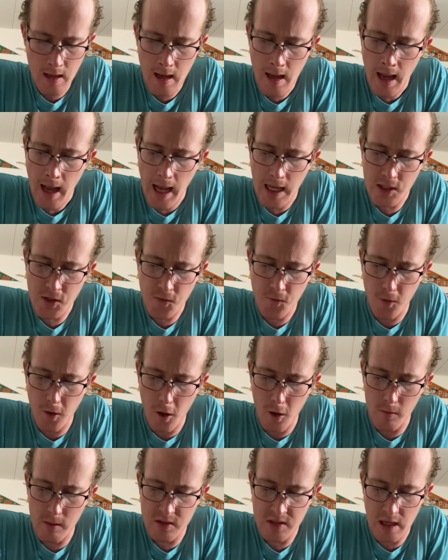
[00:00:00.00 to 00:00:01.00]
as
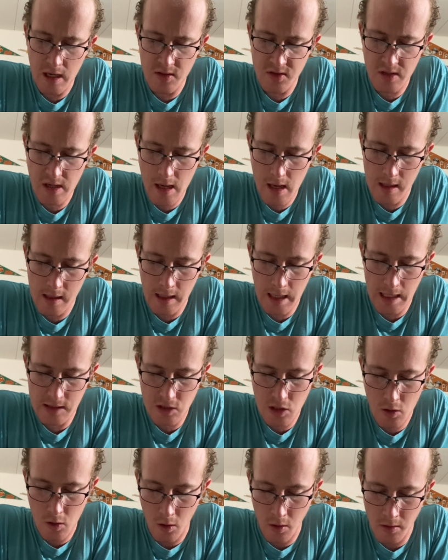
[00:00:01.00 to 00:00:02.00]
far as Hazer
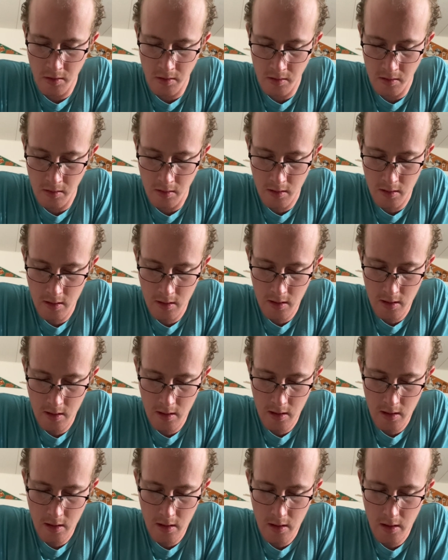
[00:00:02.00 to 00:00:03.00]
Hatikon,
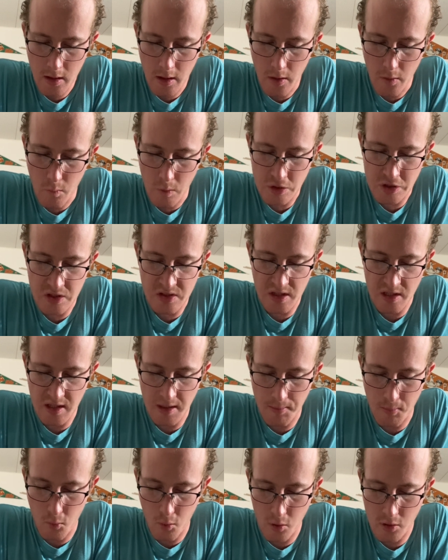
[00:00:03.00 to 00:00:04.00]
which is on the
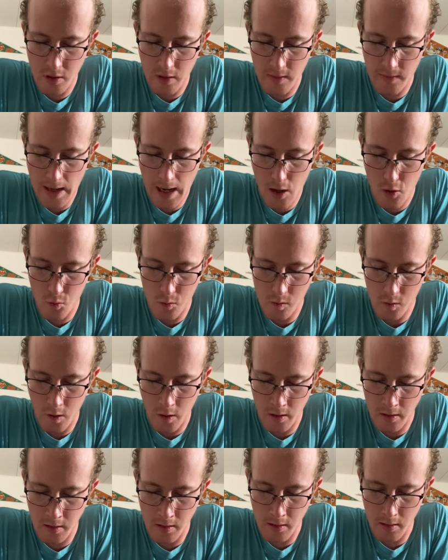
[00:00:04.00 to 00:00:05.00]
border of
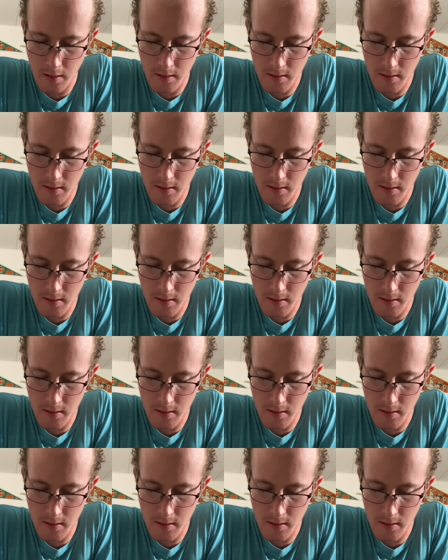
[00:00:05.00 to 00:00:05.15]
Hauron.